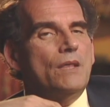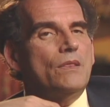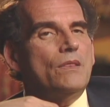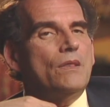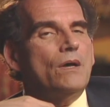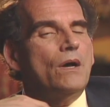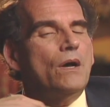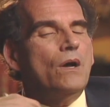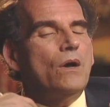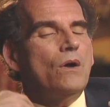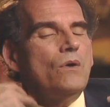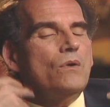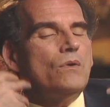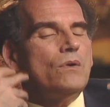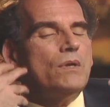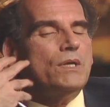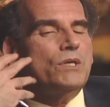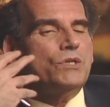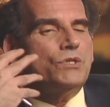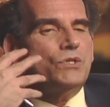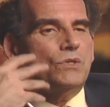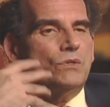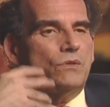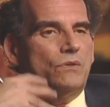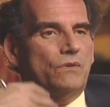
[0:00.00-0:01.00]
The whole
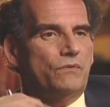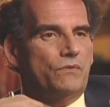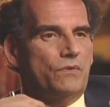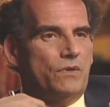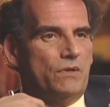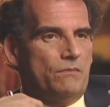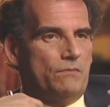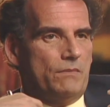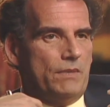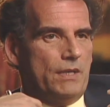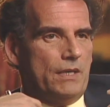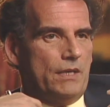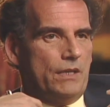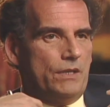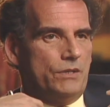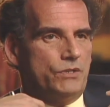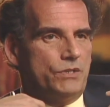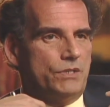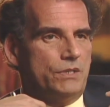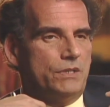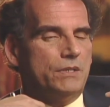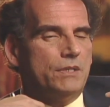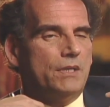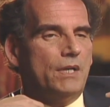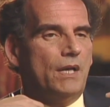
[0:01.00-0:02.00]
issue of
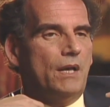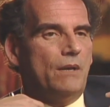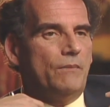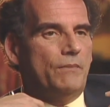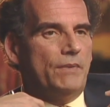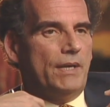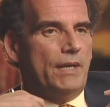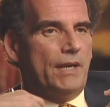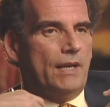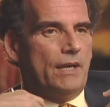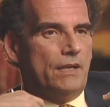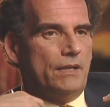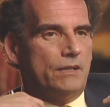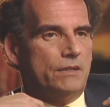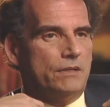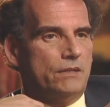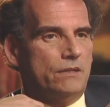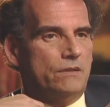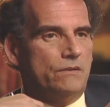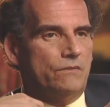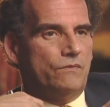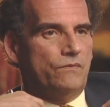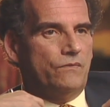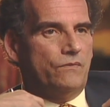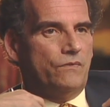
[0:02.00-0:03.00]
homology, commonality
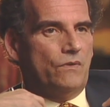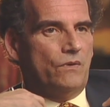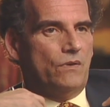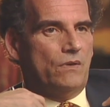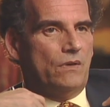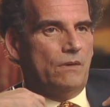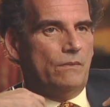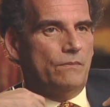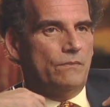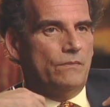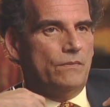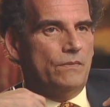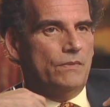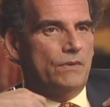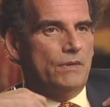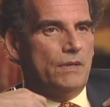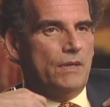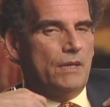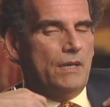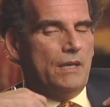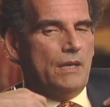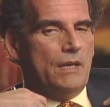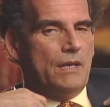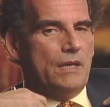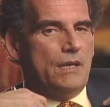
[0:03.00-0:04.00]
of form,
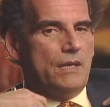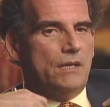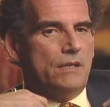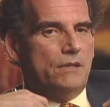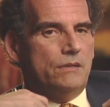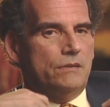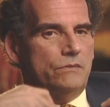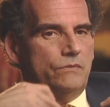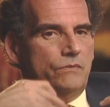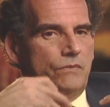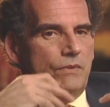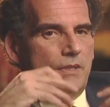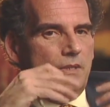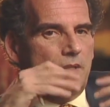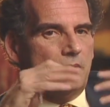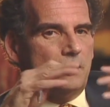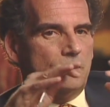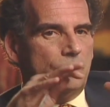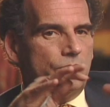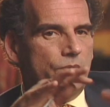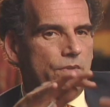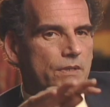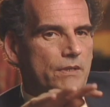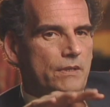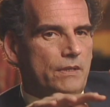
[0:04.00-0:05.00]
is
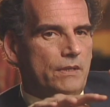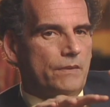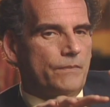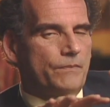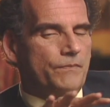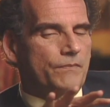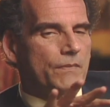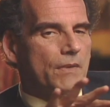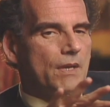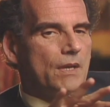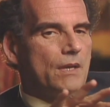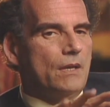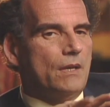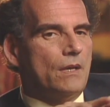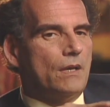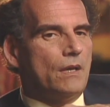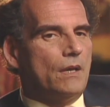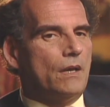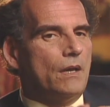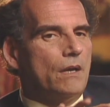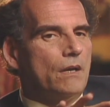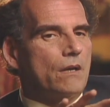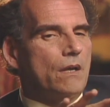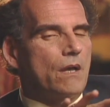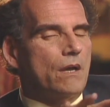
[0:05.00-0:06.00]
riddled with a
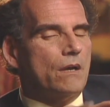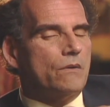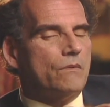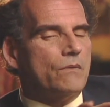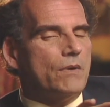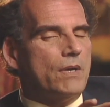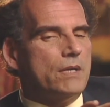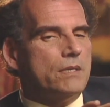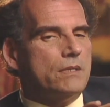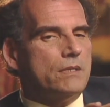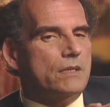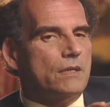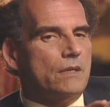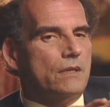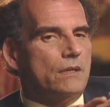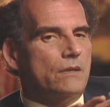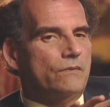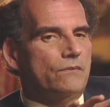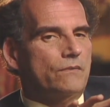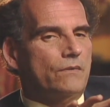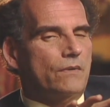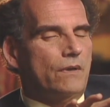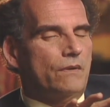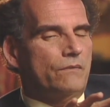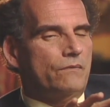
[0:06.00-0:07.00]
great deal
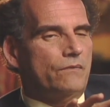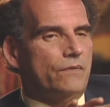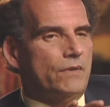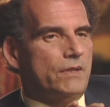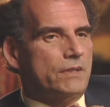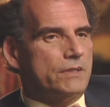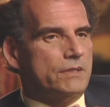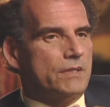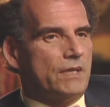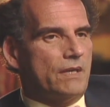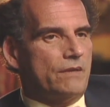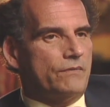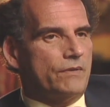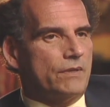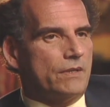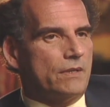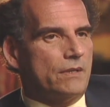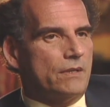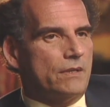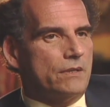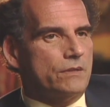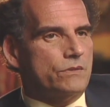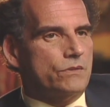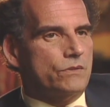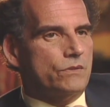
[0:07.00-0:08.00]
of
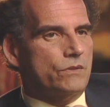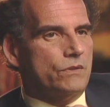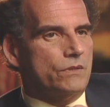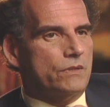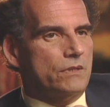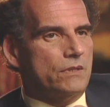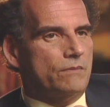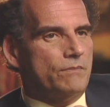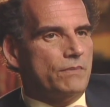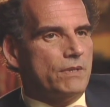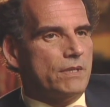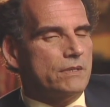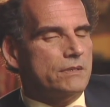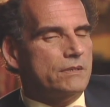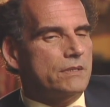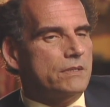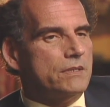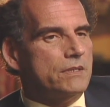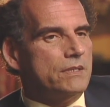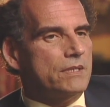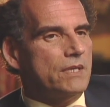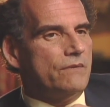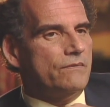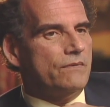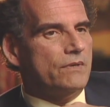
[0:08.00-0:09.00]
philosophical uncertainty because
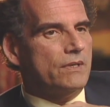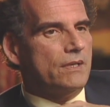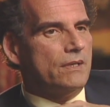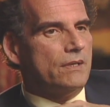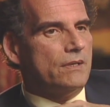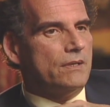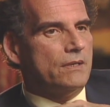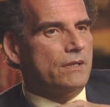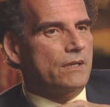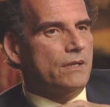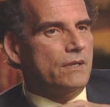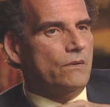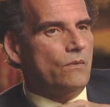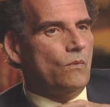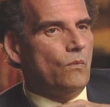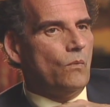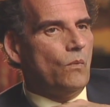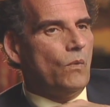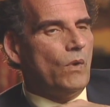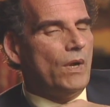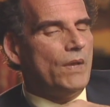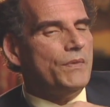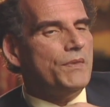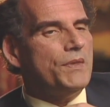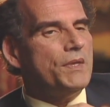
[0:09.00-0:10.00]
it's never clear
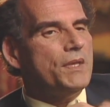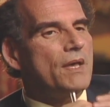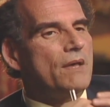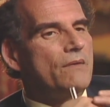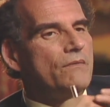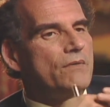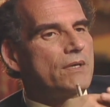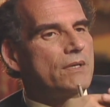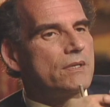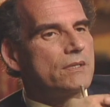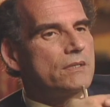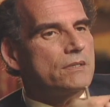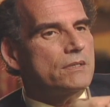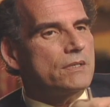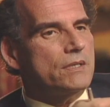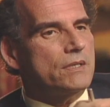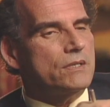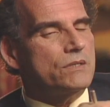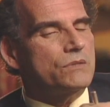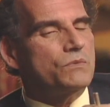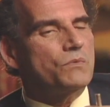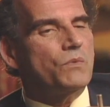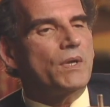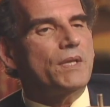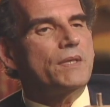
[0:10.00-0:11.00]
what the evidence
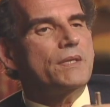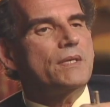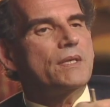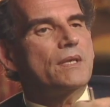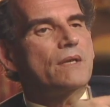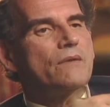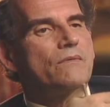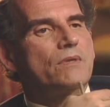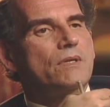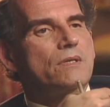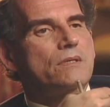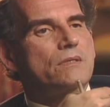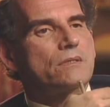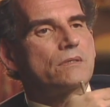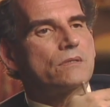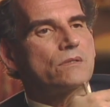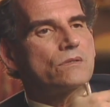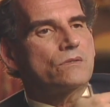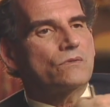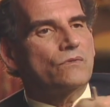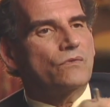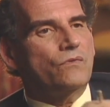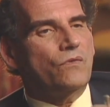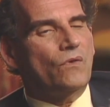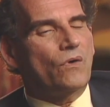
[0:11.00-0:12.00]
is
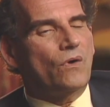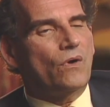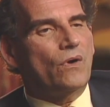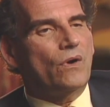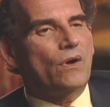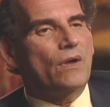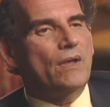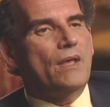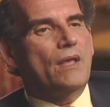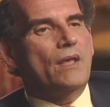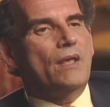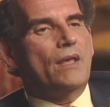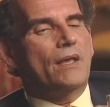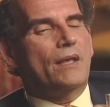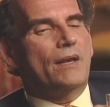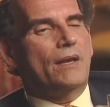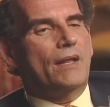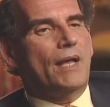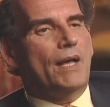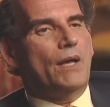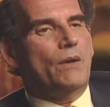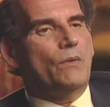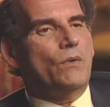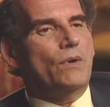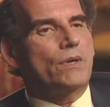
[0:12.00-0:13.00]
for, and
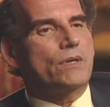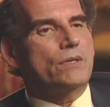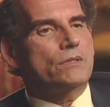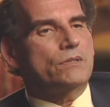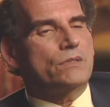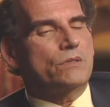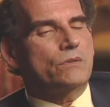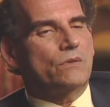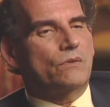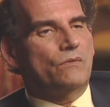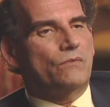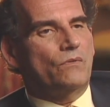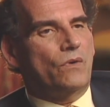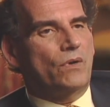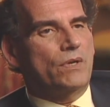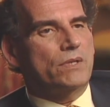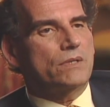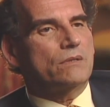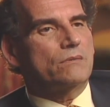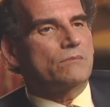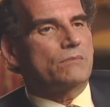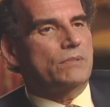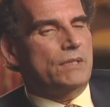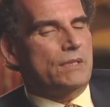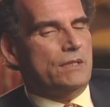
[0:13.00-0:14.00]
how one is to avoid
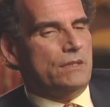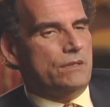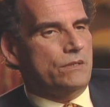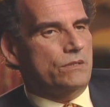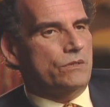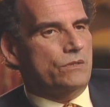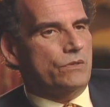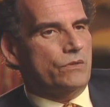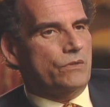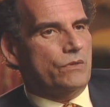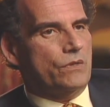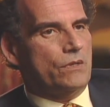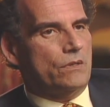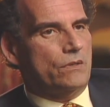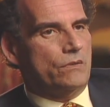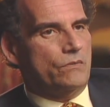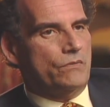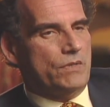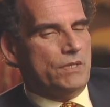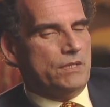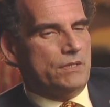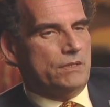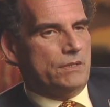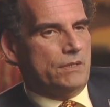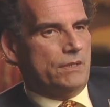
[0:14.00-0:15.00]
completely circular
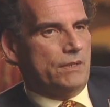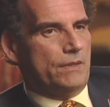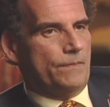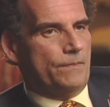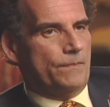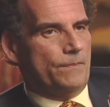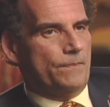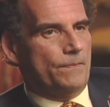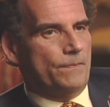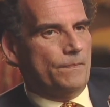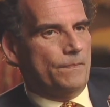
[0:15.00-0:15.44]
reasoning.